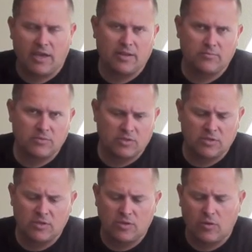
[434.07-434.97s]

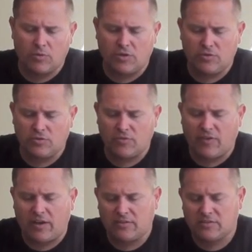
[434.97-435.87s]
items when you do the
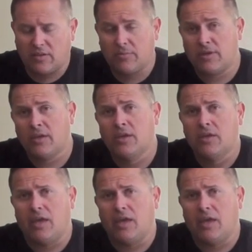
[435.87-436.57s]
final assembly,